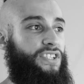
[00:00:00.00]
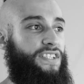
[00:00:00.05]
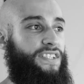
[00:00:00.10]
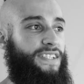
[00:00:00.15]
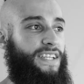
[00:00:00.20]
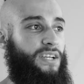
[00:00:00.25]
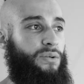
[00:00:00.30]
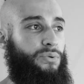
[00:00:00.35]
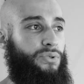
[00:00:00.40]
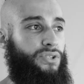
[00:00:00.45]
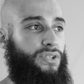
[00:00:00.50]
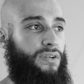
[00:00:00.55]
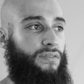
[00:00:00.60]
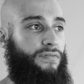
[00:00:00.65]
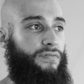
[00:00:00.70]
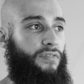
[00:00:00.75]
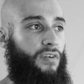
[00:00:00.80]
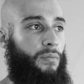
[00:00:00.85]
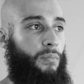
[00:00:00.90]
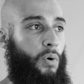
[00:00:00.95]
distinguished
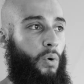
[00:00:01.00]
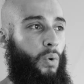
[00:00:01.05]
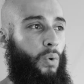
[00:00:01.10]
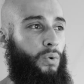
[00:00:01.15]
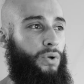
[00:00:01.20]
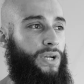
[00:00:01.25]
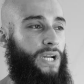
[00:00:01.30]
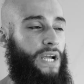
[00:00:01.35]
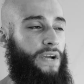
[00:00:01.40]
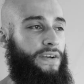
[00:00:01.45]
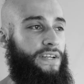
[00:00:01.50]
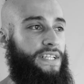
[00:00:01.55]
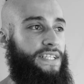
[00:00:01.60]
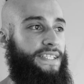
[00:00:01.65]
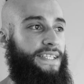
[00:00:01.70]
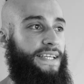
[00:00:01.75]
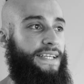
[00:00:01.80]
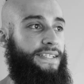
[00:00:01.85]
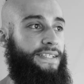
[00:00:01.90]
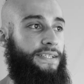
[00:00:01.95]
it from ordinary
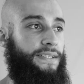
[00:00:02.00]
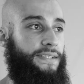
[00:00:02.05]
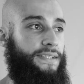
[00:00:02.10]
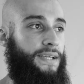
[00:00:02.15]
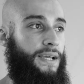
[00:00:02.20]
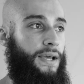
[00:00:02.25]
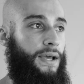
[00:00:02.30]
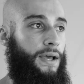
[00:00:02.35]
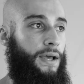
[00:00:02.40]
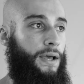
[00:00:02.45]
diseases.